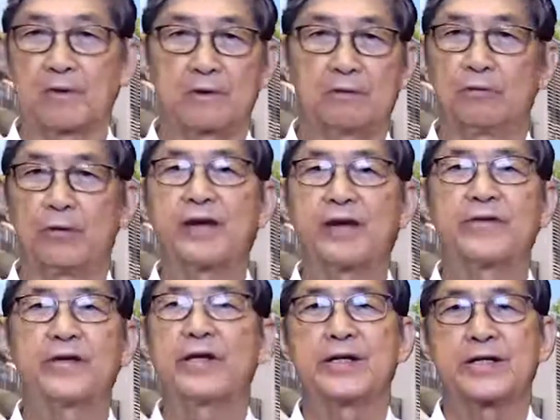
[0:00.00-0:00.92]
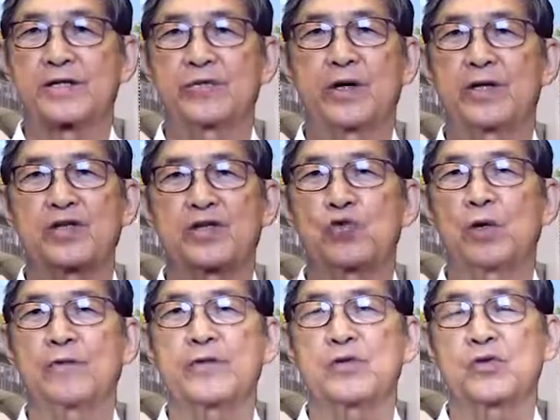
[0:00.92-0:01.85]
Whatever it is, whether he's
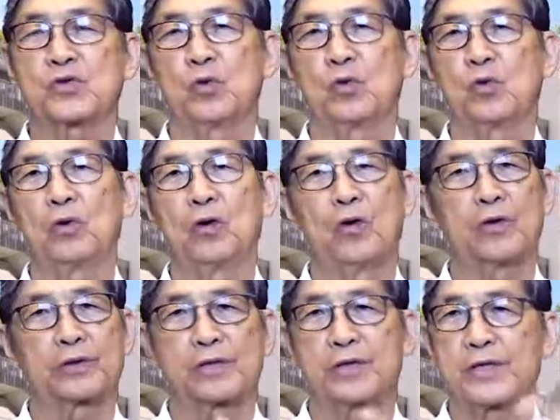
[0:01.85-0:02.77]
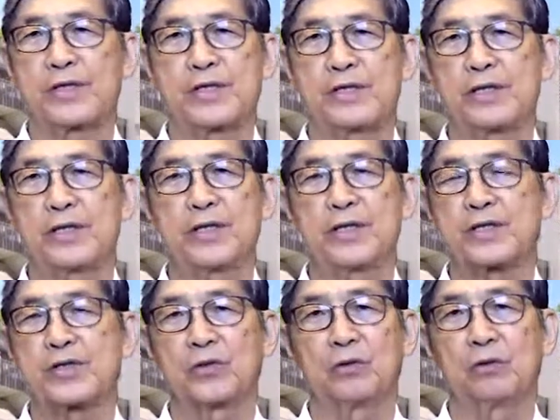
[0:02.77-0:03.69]
12 years old or 30
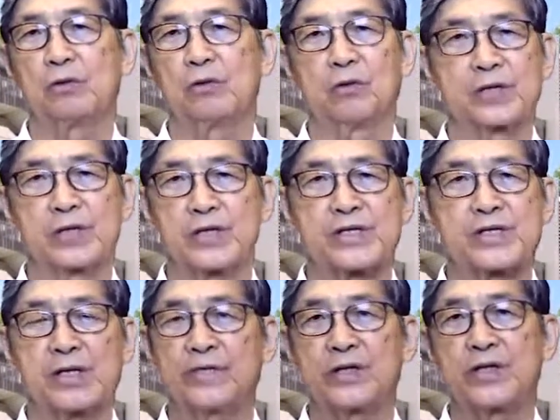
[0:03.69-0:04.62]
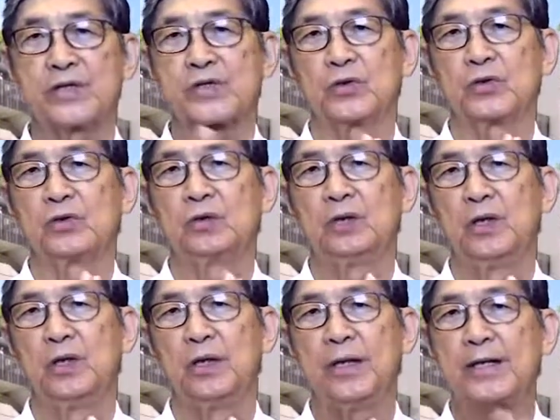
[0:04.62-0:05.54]
years old or 37 years old,
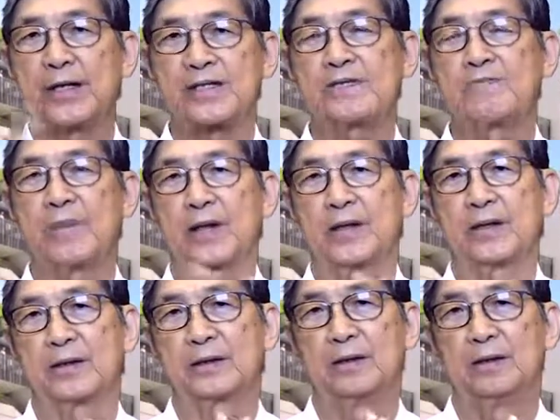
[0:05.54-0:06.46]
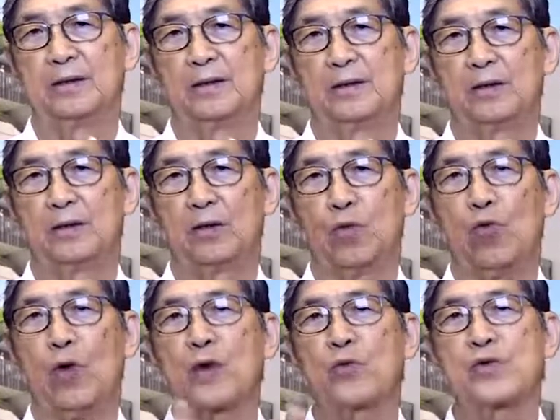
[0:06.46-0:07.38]
it doesn't matter.
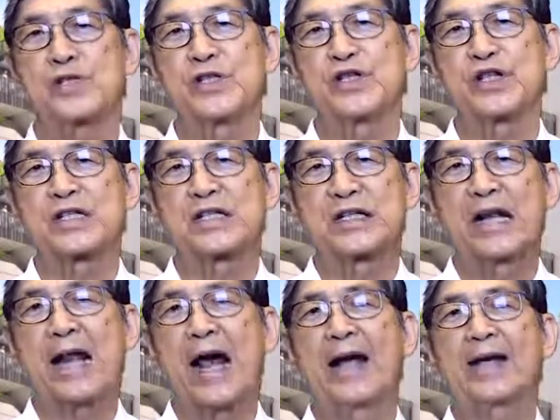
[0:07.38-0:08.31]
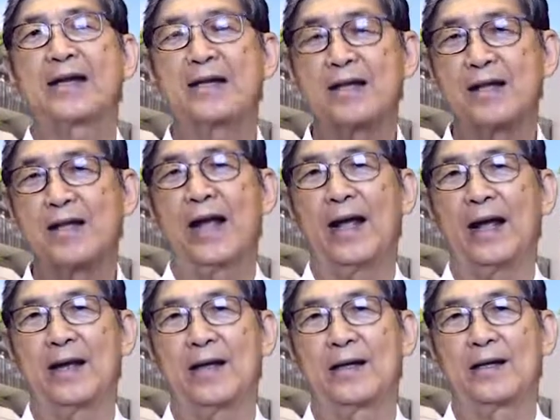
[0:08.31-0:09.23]
Why was he just lying there?
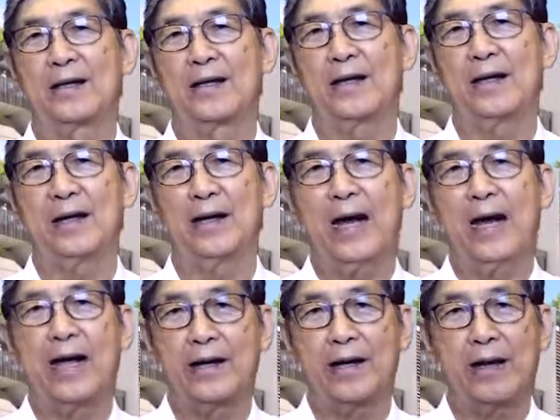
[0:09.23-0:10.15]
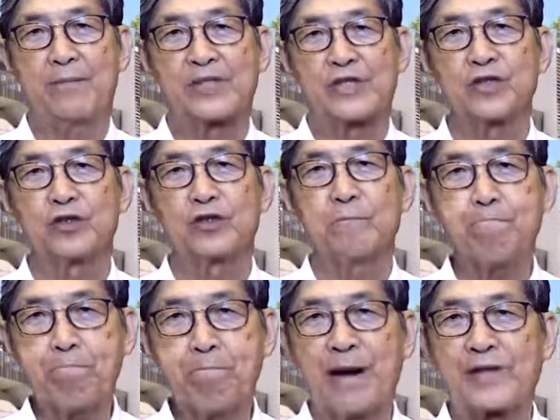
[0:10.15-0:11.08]
I am still
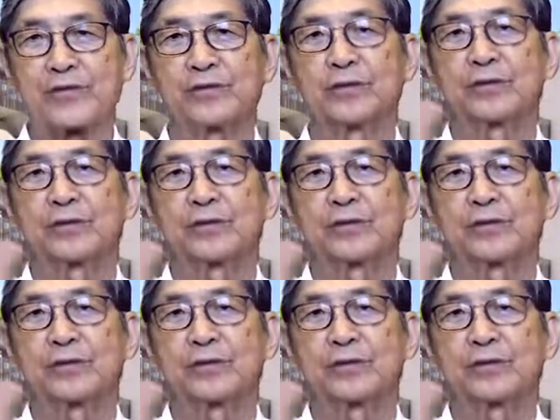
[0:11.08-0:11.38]
puzzled.